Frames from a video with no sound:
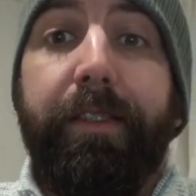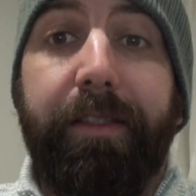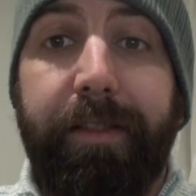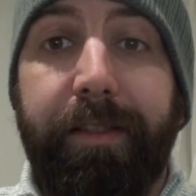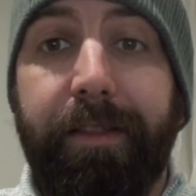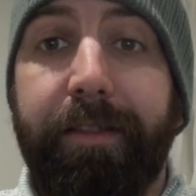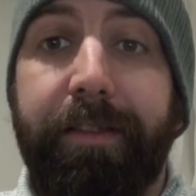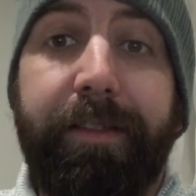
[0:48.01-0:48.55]

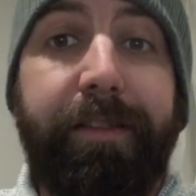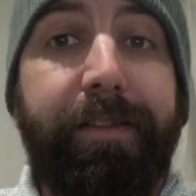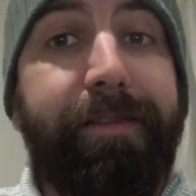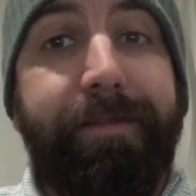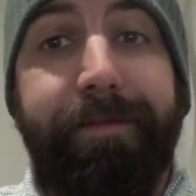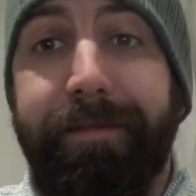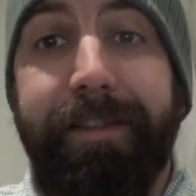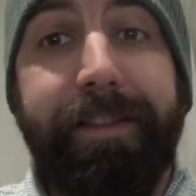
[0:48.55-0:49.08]
you're
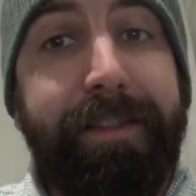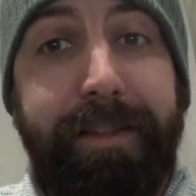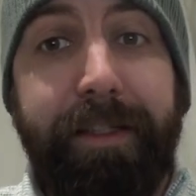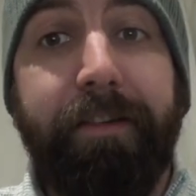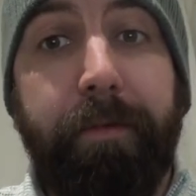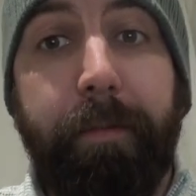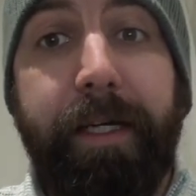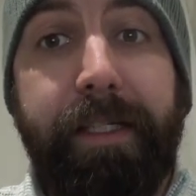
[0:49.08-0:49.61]
gonna
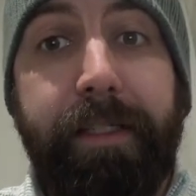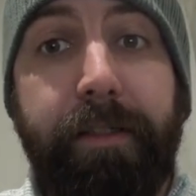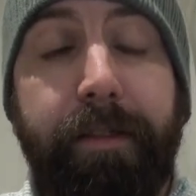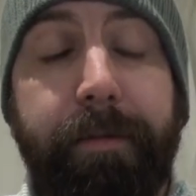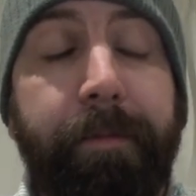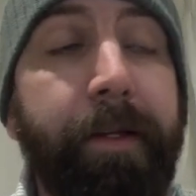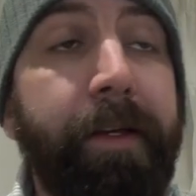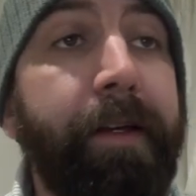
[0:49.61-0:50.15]
have a bad
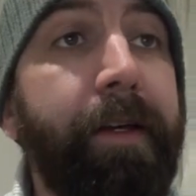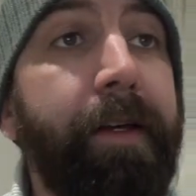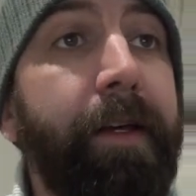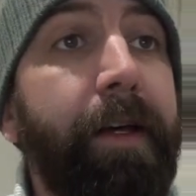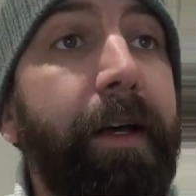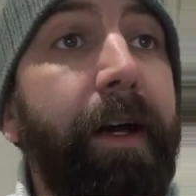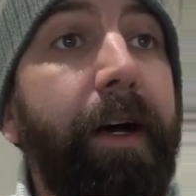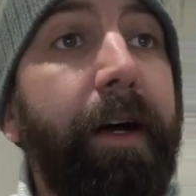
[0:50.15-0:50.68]
time.
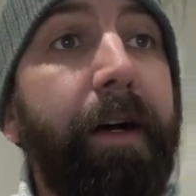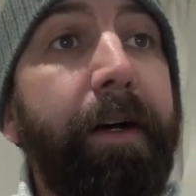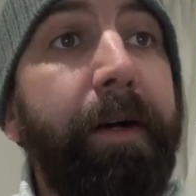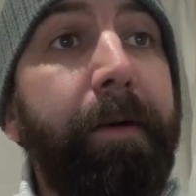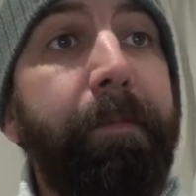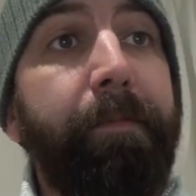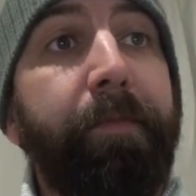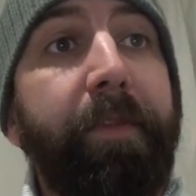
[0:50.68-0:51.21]

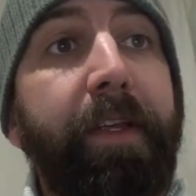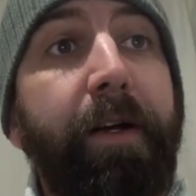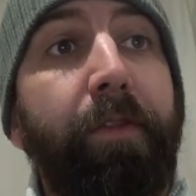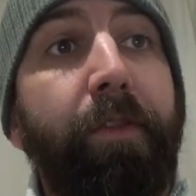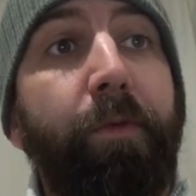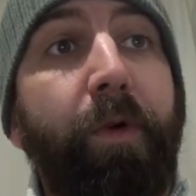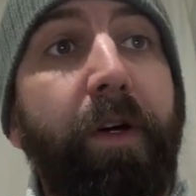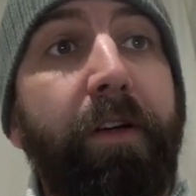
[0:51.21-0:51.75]
Now
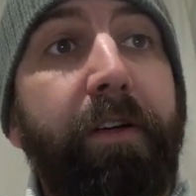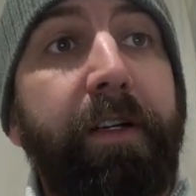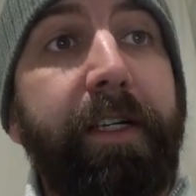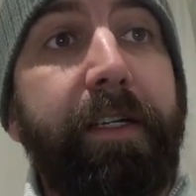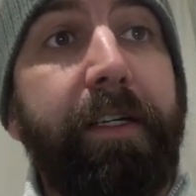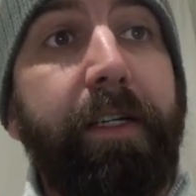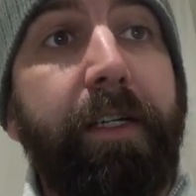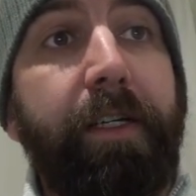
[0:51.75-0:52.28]
the one
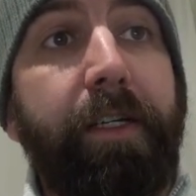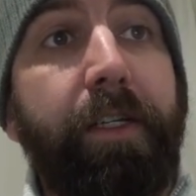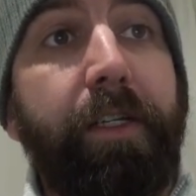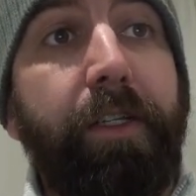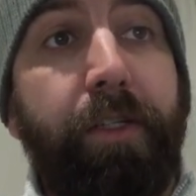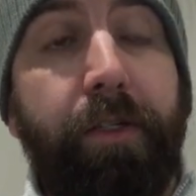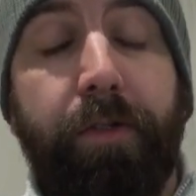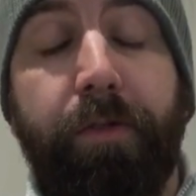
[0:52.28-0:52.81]
I
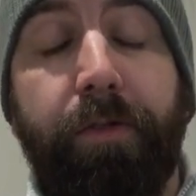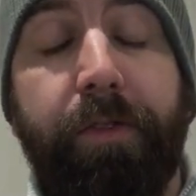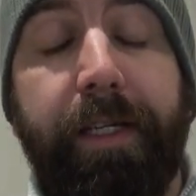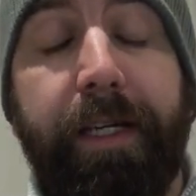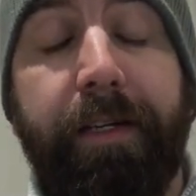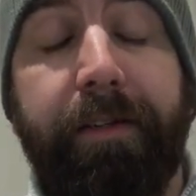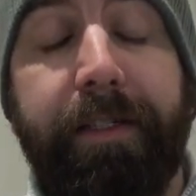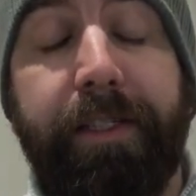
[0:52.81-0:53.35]
use,
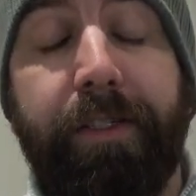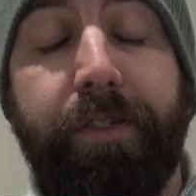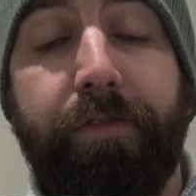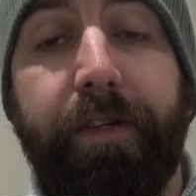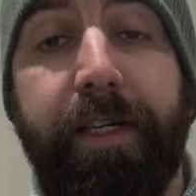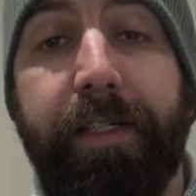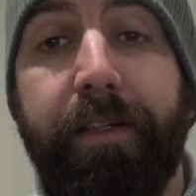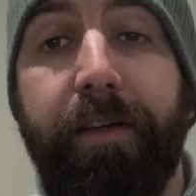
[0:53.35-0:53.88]
and I
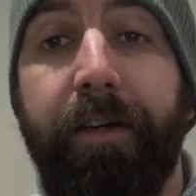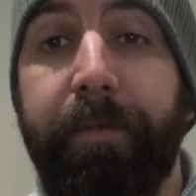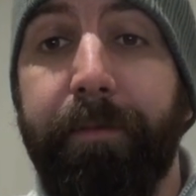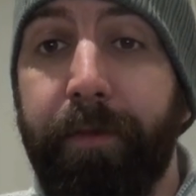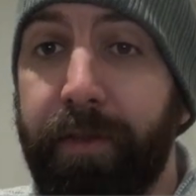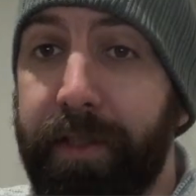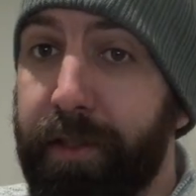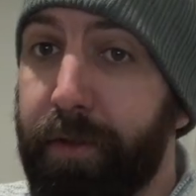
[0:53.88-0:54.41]
stress, I'm
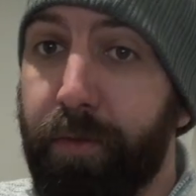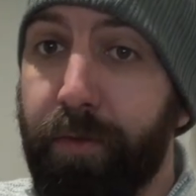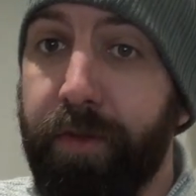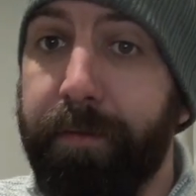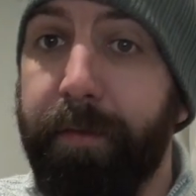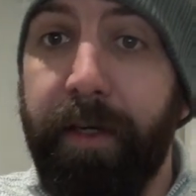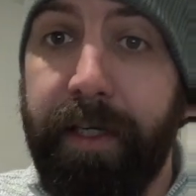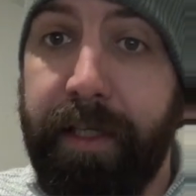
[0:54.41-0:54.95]
not
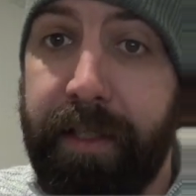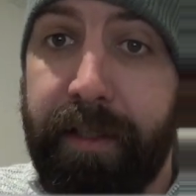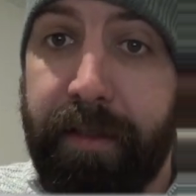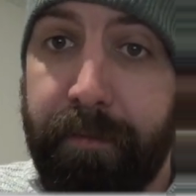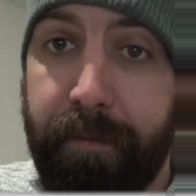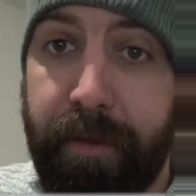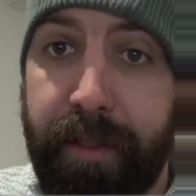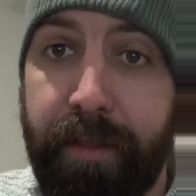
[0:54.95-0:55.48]
endorsed by any
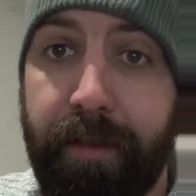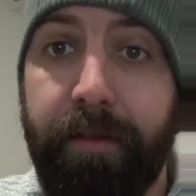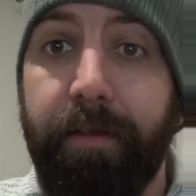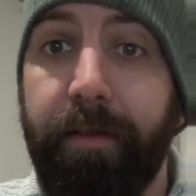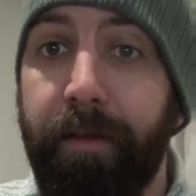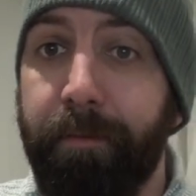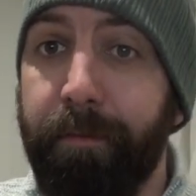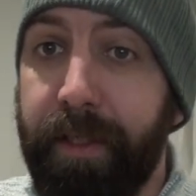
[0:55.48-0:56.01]
company.
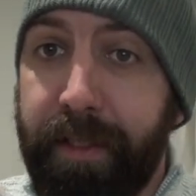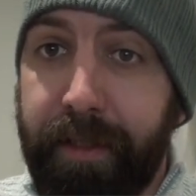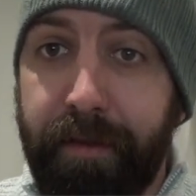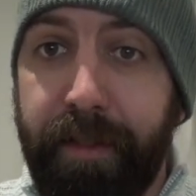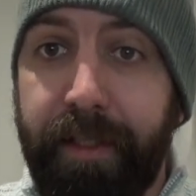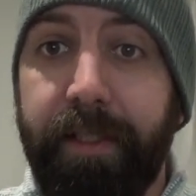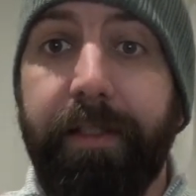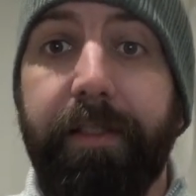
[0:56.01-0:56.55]
I'm making
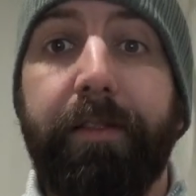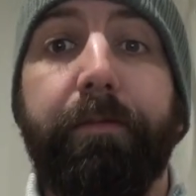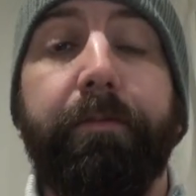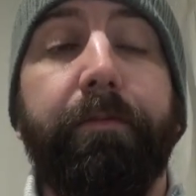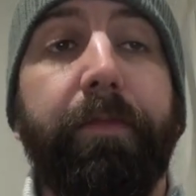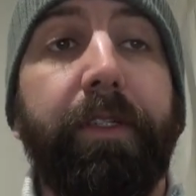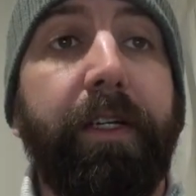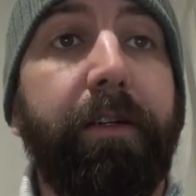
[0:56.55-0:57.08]
these,
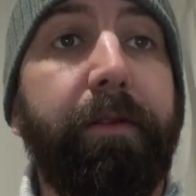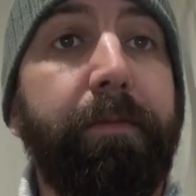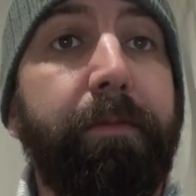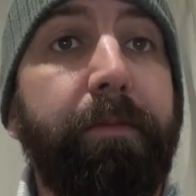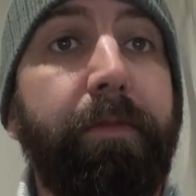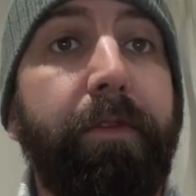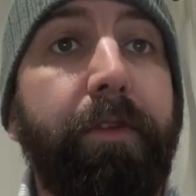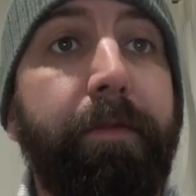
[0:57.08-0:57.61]

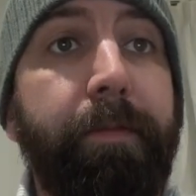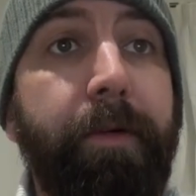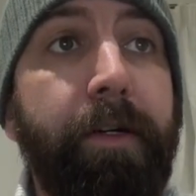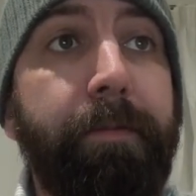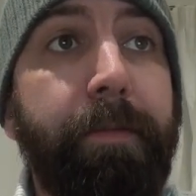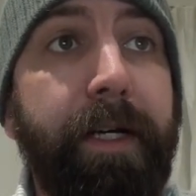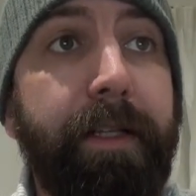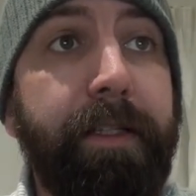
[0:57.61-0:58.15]
off my
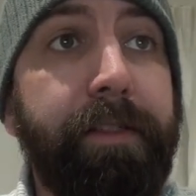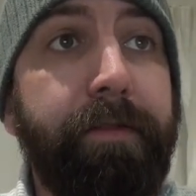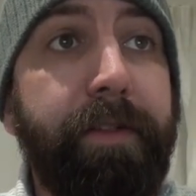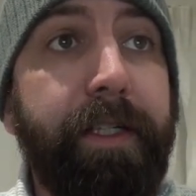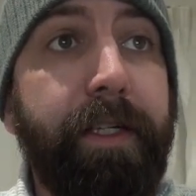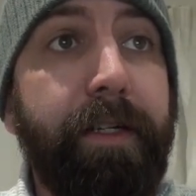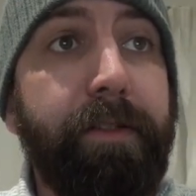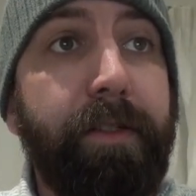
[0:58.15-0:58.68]
own back, these
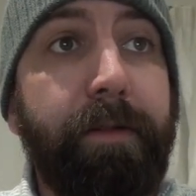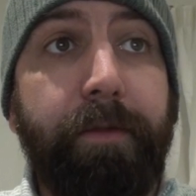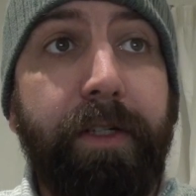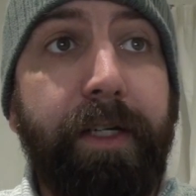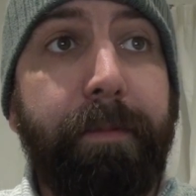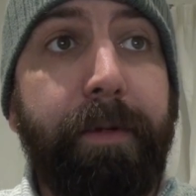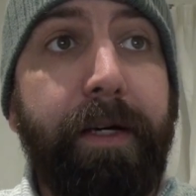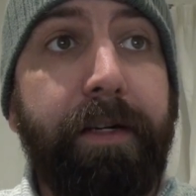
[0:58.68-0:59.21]
videos. I'm not
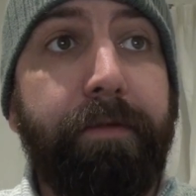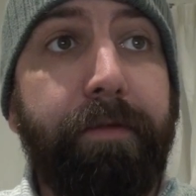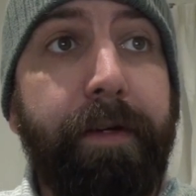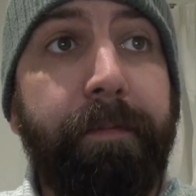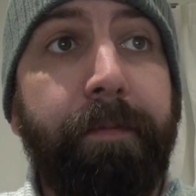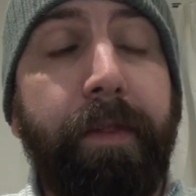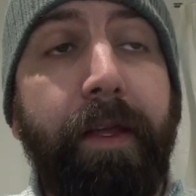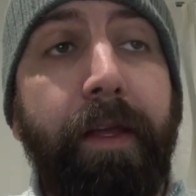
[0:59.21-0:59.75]
getting paid for
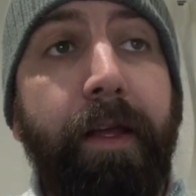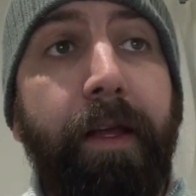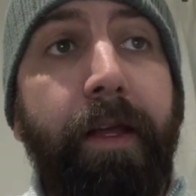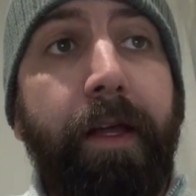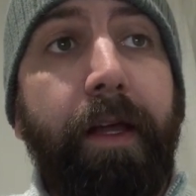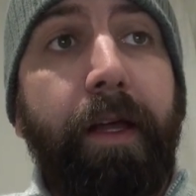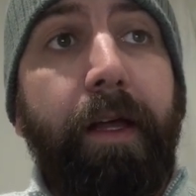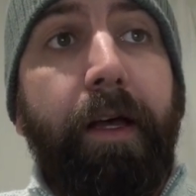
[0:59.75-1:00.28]
it.
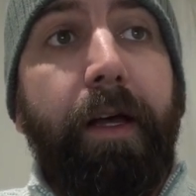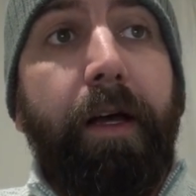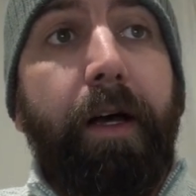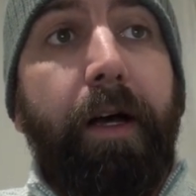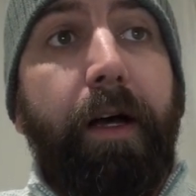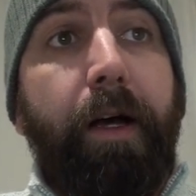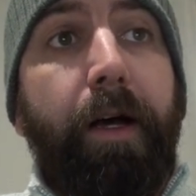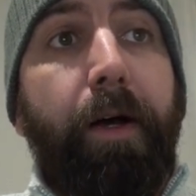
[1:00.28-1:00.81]

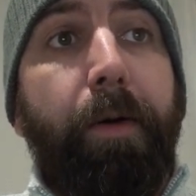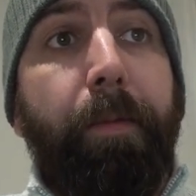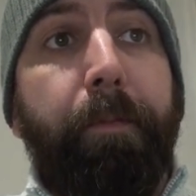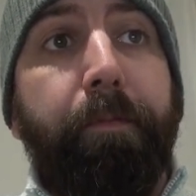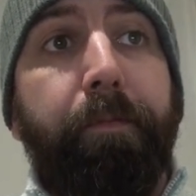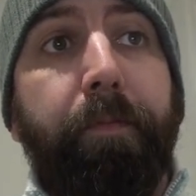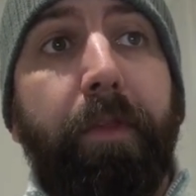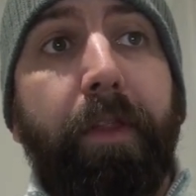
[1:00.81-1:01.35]

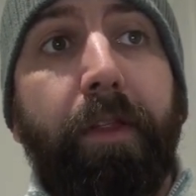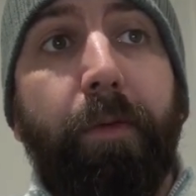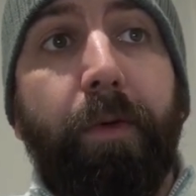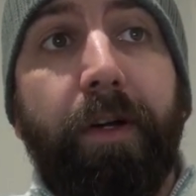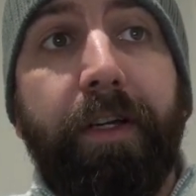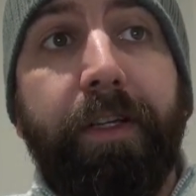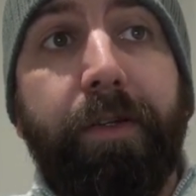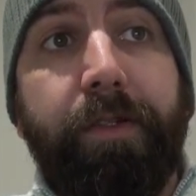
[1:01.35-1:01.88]
The
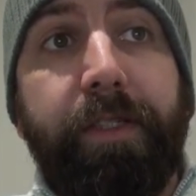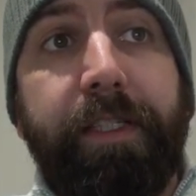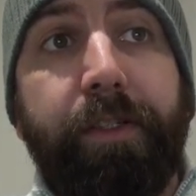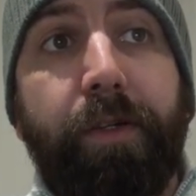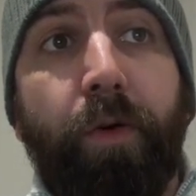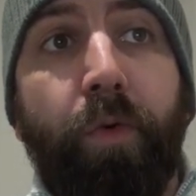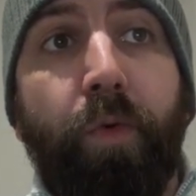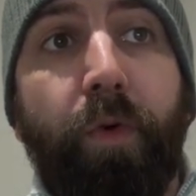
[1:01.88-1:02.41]
one I use
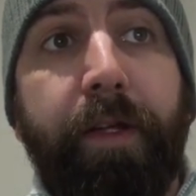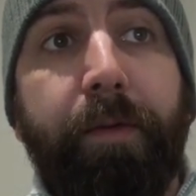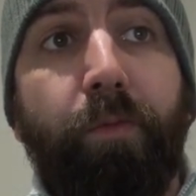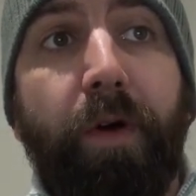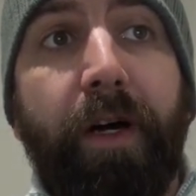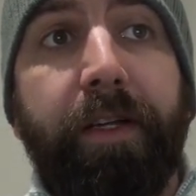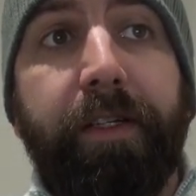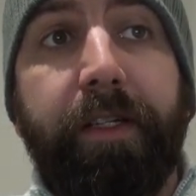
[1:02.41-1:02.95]
is
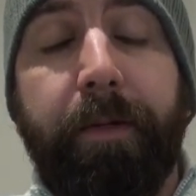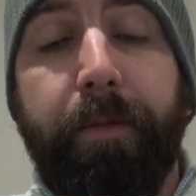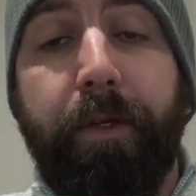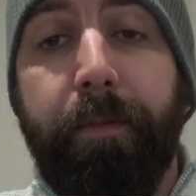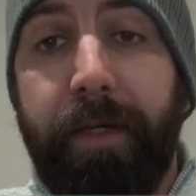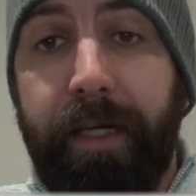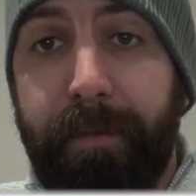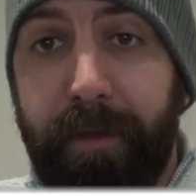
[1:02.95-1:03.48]
all-in-one WP